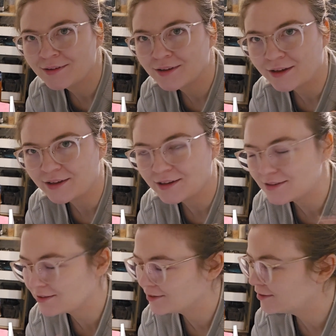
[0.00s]
guess.
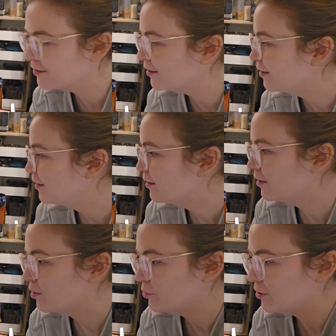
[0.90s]
Put
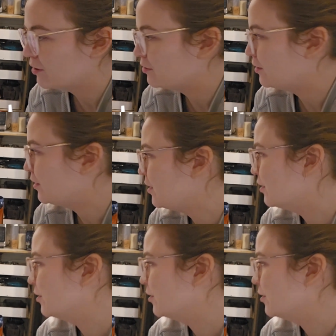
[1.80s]
it under here.